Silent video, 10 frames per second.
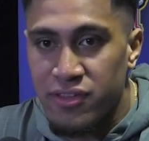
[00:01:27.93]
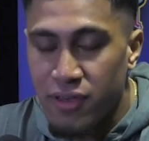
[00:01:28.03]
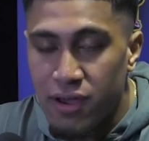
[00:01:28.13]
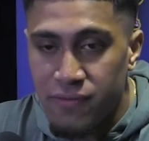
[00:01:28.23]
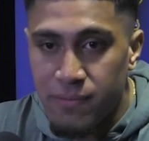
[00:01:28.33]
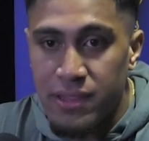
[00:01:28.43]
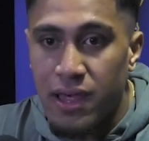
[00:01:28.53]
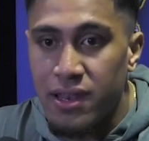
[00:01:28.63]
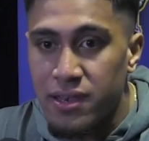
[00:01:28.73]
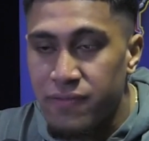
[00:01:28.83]
Sean from a
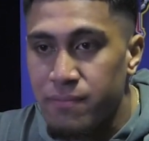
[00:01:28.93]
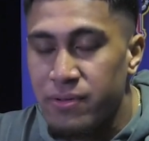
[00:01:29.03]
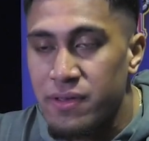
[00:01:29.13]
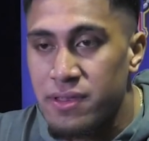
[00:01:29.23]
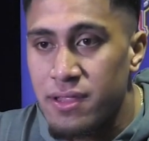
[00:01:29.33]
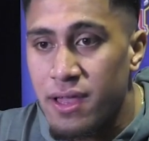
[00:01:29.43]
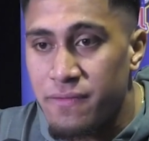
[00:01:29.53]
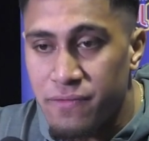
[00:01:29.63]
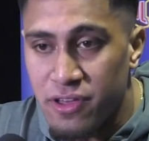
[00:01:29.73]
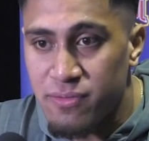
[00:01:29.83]
lot of different players and a lot
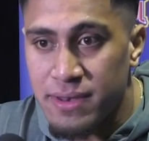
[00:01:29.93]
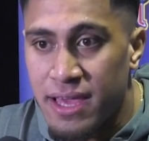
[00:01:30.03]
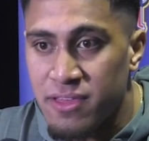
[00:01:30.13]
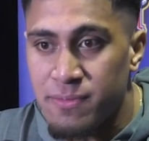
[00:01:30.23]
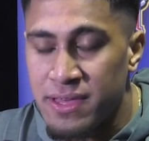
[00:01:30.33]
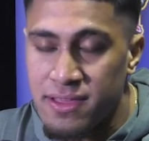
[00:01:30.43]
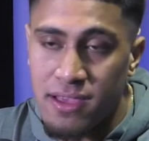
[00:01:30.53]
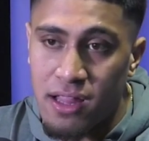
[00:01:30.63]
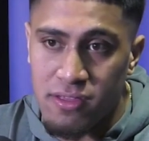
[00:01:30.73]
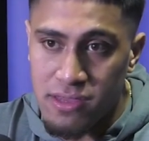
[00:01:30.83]
of freshmen has to be his
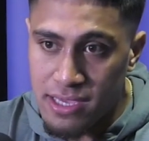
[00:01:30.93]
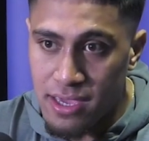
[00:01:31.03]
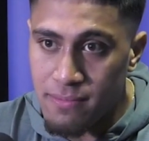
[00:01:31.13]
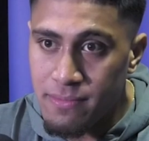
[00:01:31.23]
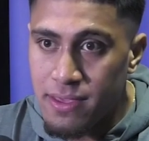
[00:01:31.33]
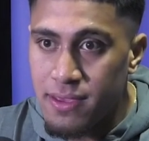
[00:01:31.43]
knowledge of the game.